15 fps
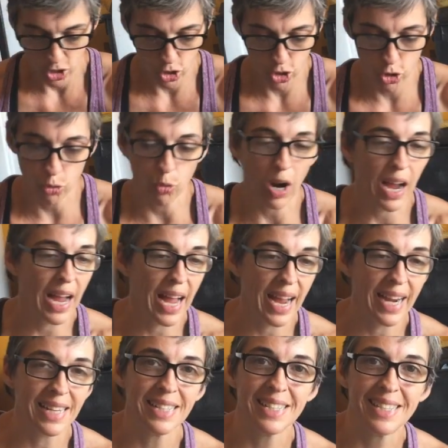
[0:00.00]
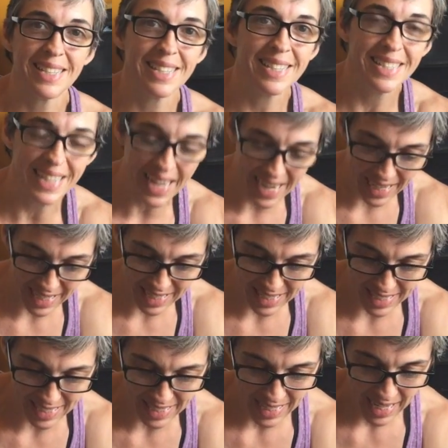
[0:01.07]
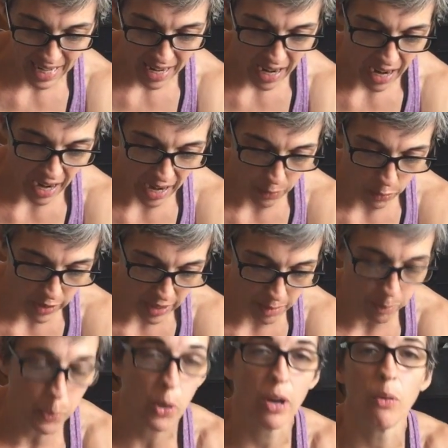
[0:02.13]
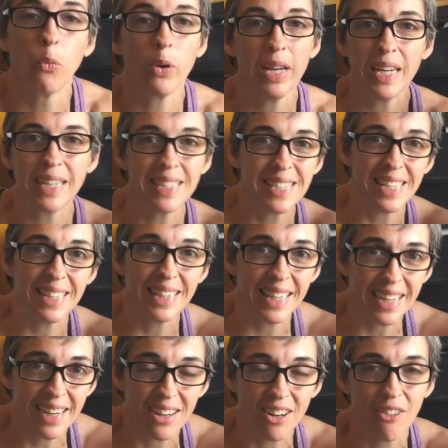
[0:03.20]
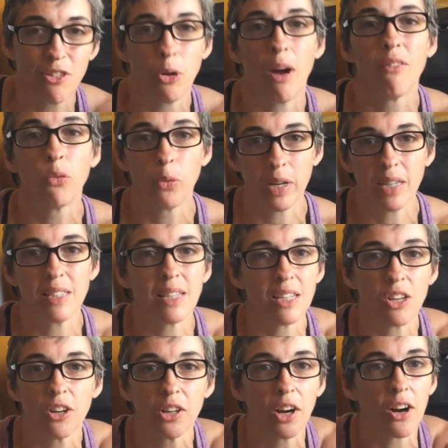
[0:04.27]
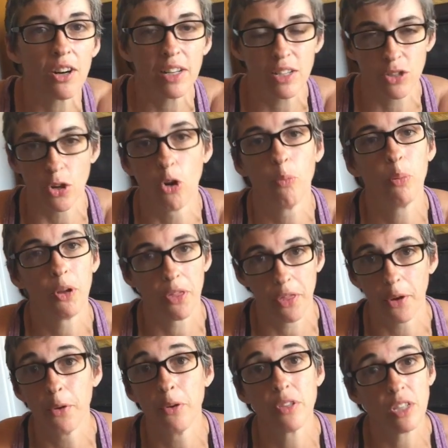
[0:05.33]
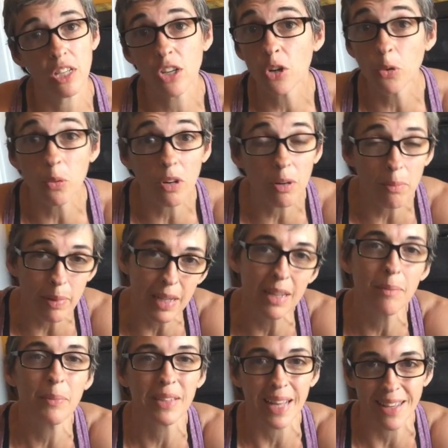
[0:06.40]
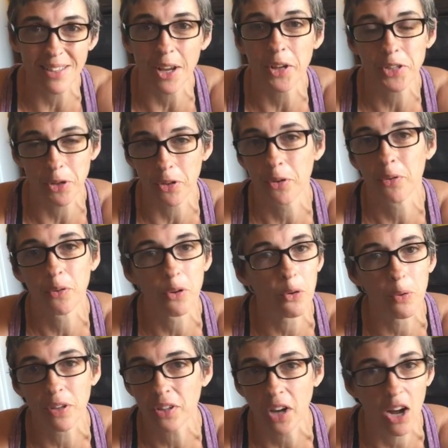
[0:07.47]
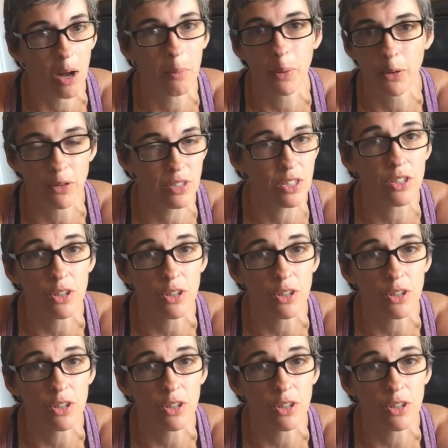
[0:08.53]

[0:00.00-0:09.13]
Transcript: dried sticks. I wouldn't put weeds in there. If you have weeds in your garden, don't put those in your worm bin, but that's also the rule with compost